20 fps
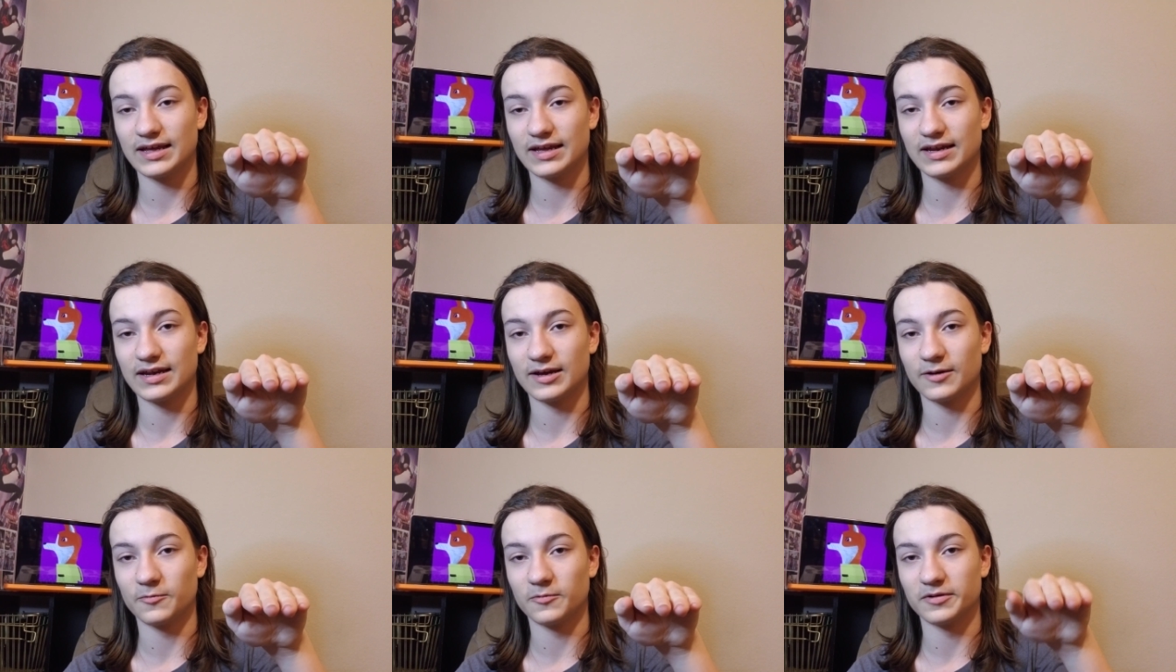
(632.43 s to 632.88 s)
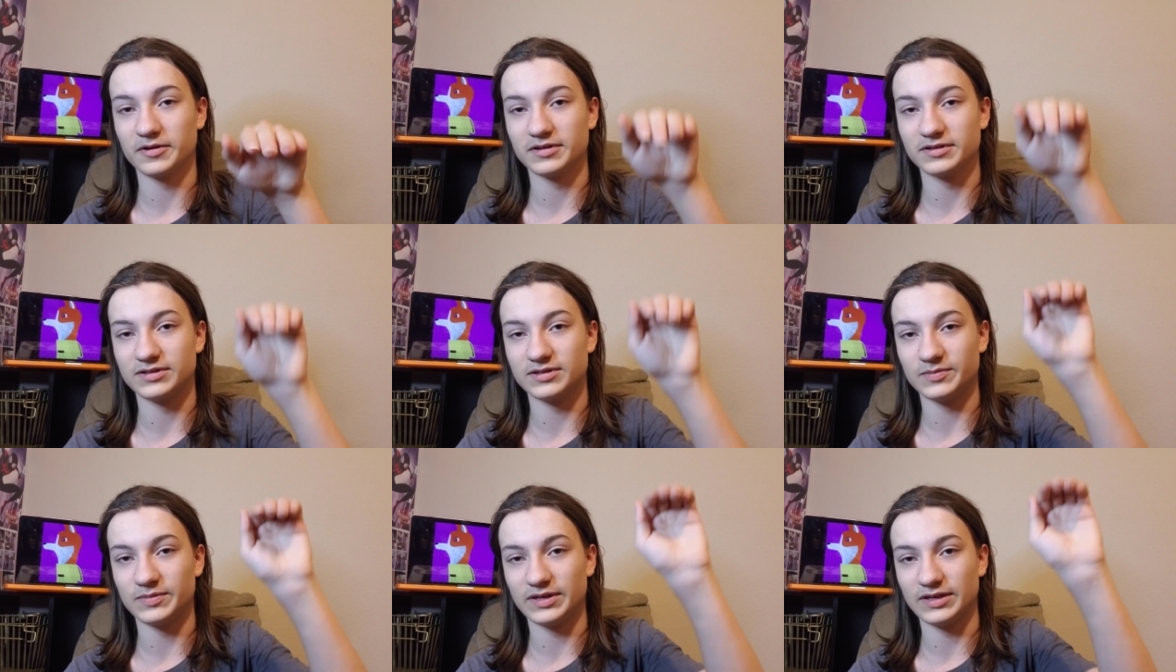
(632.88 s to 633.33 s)
and I want it
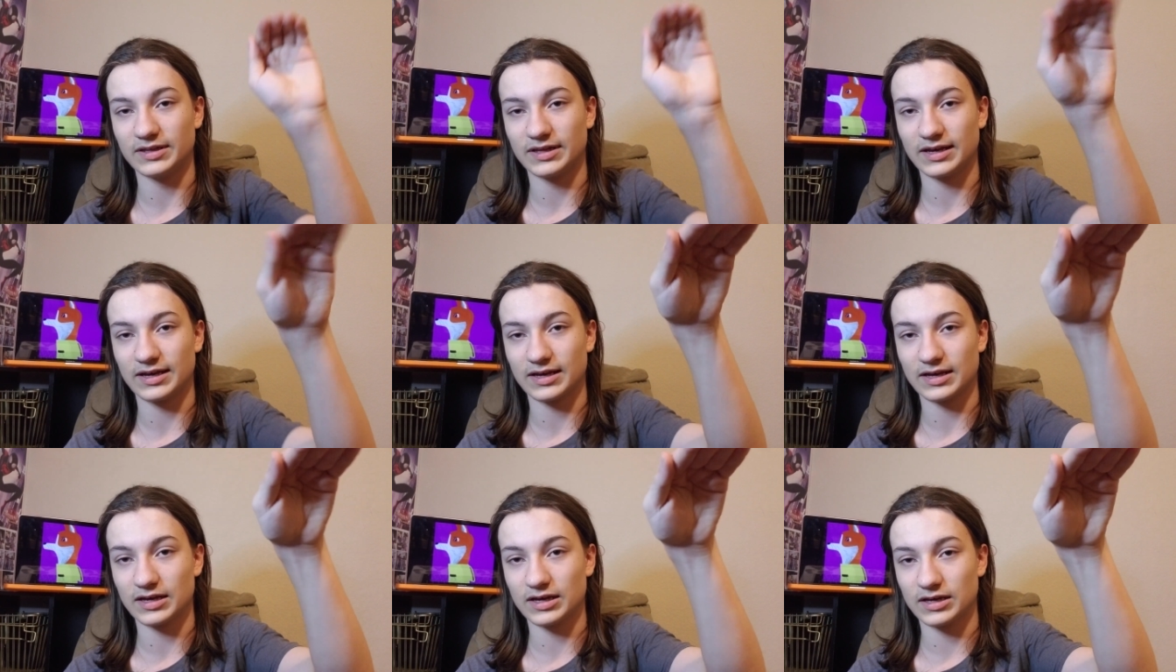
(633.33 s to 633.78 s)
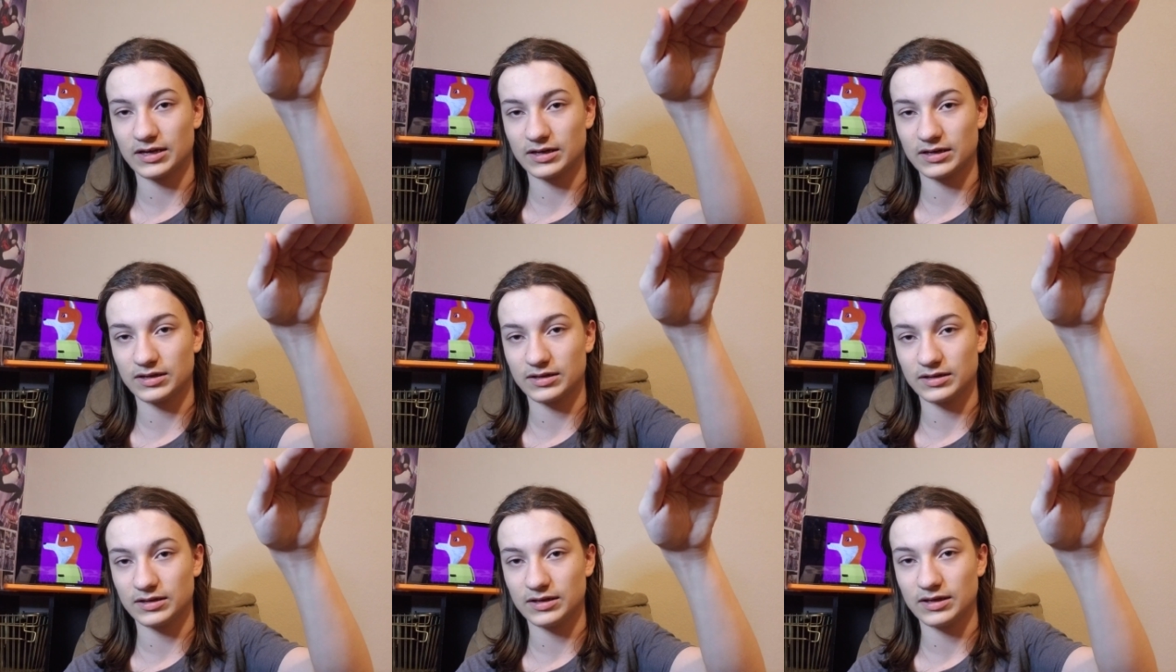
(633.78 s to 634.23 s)
to be like
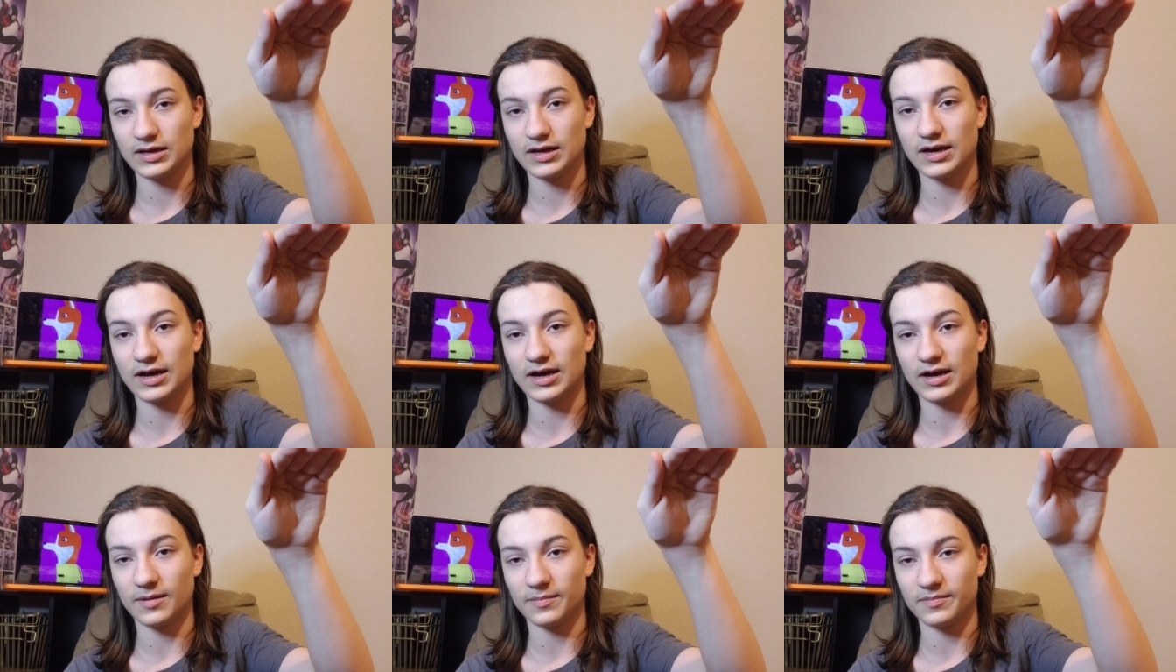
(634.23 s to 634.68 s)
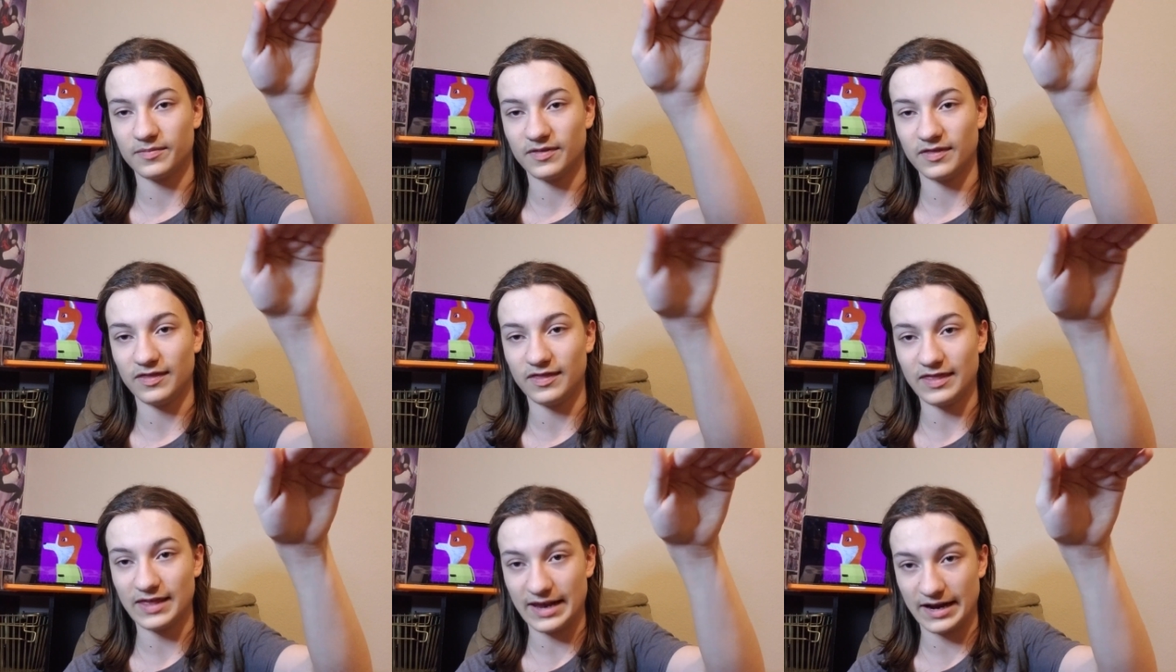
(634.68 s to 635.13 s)
up
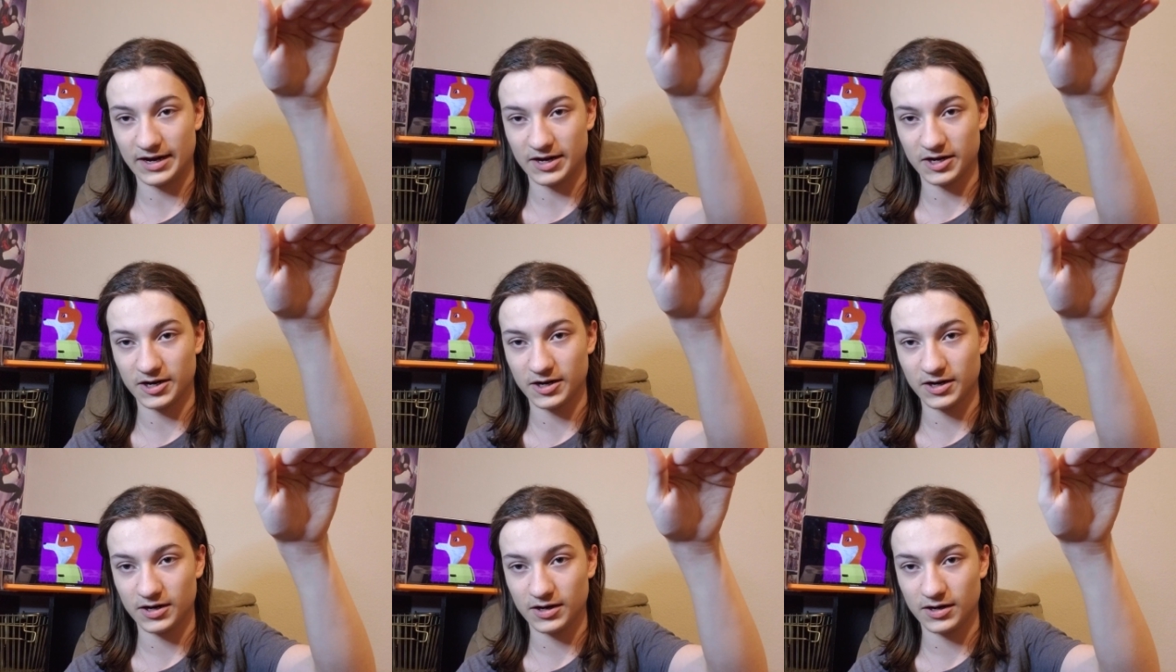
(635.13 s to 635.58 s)
there